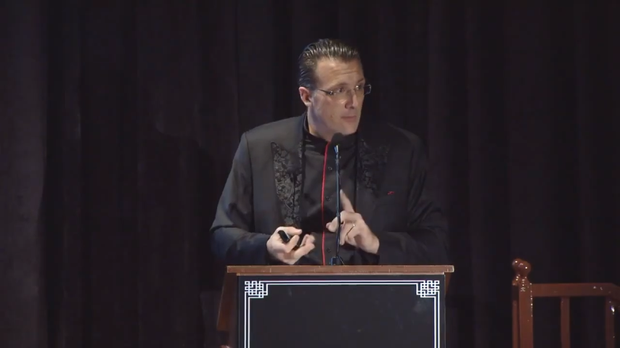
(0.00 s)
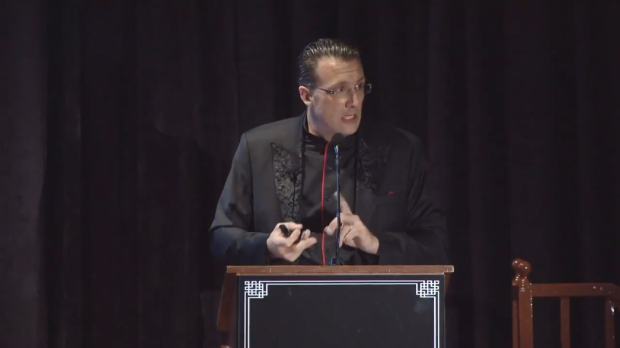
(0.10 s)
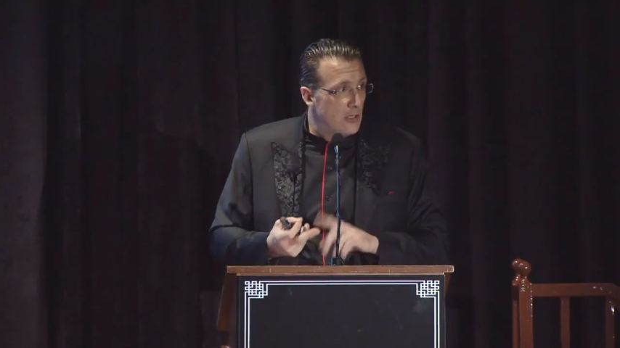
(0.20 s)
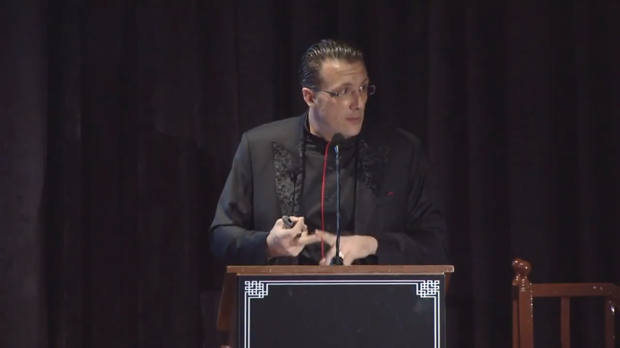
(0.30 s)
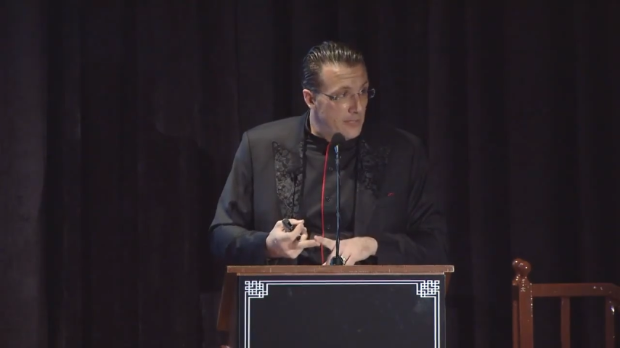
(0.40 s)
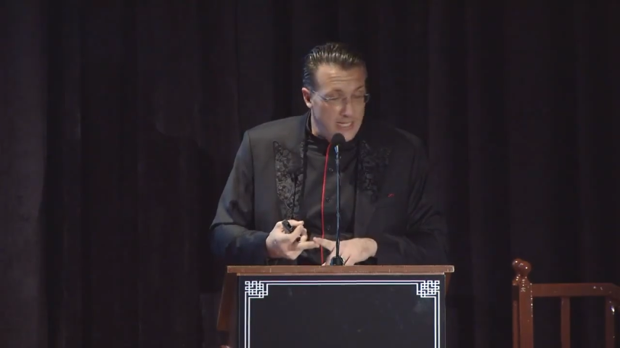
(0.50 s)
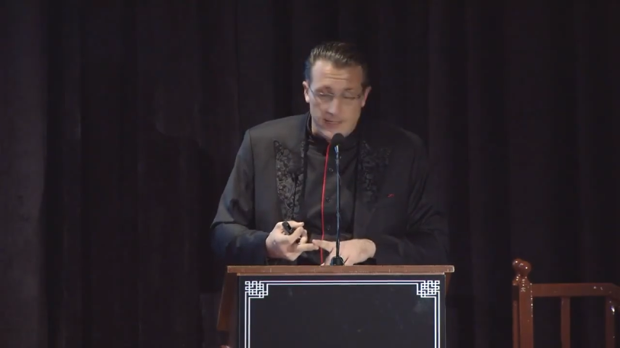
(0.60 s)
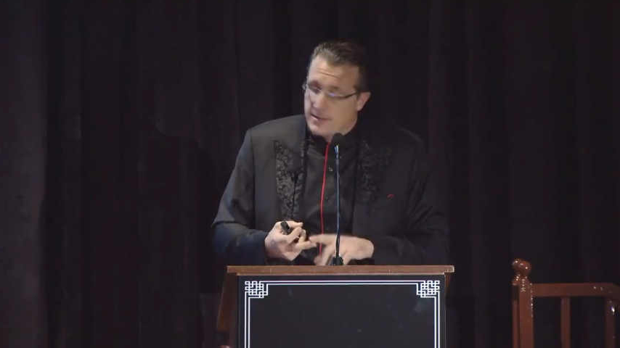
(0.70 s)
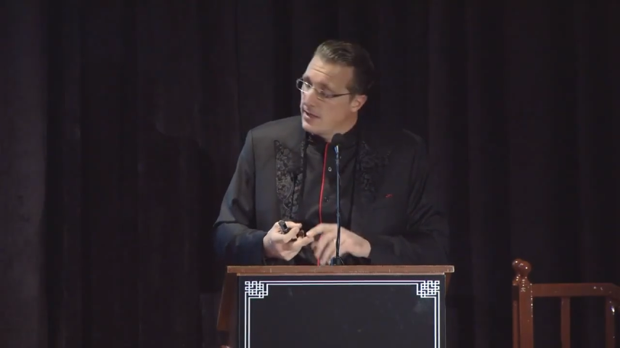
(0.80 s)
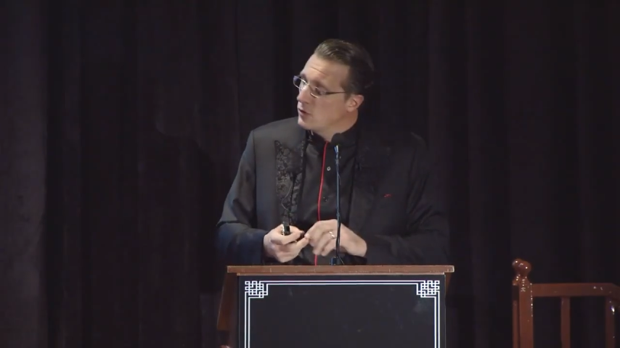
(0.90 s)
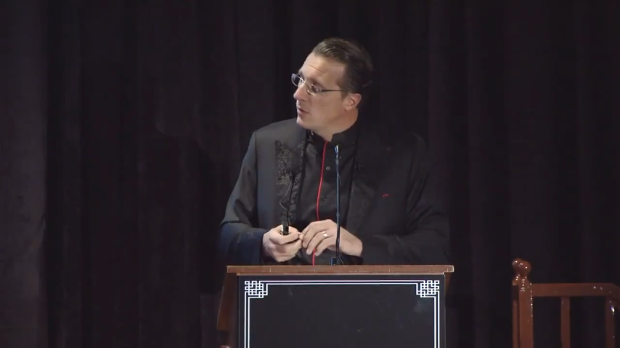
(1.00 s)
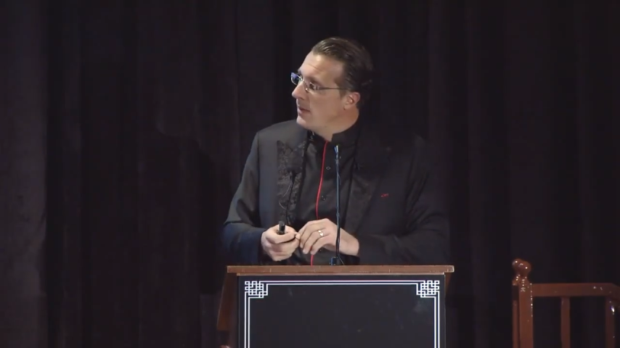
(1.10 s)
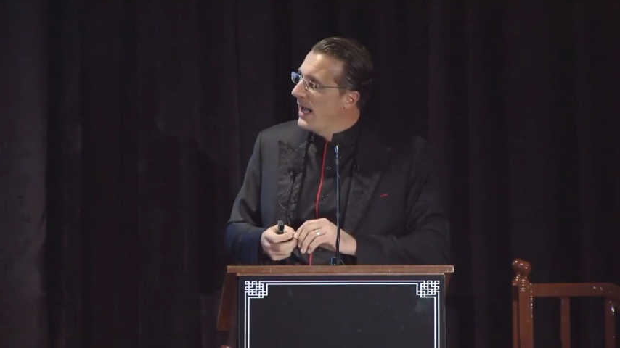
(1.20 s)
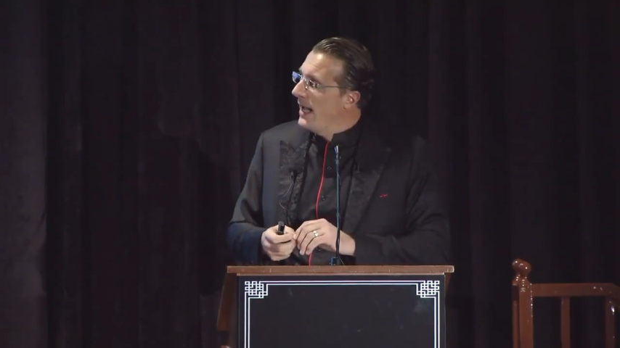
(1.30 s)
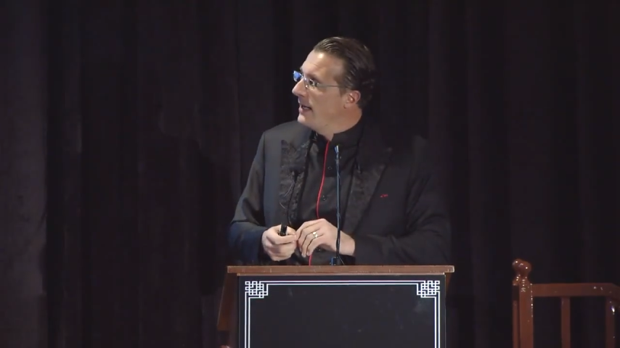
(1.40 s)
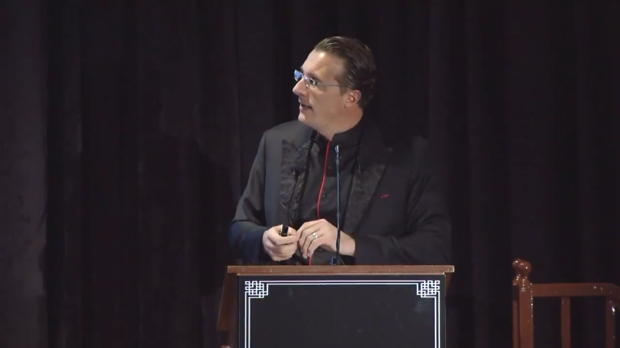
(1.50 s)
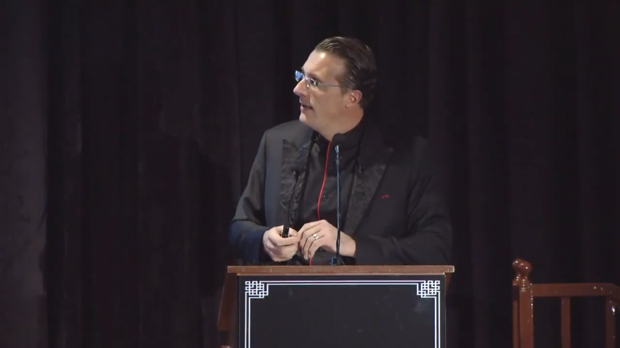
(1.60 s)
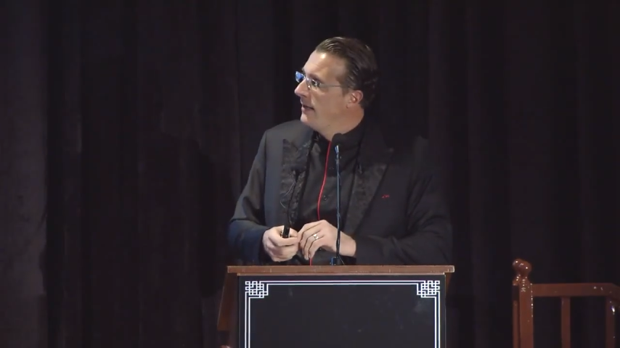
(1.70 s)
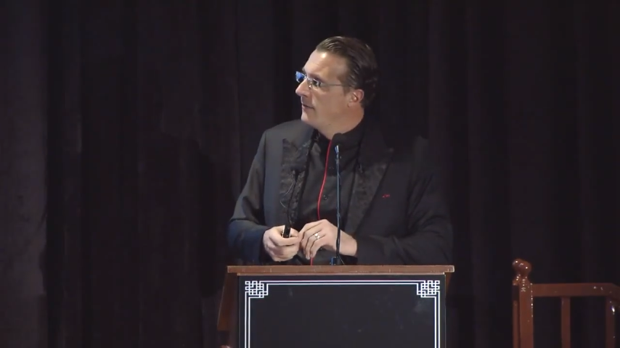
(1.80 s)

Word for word: from the European Central Bank,